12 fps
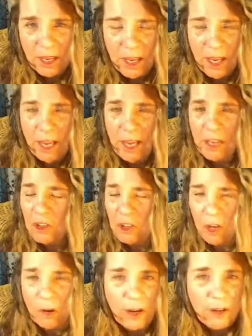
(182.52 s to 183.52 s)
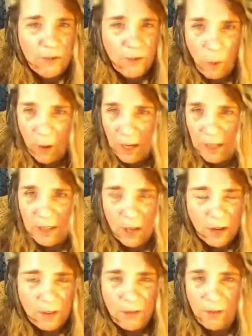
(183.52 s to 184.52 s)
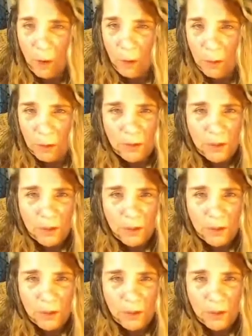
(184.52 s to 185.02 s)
and sharing voice on a phone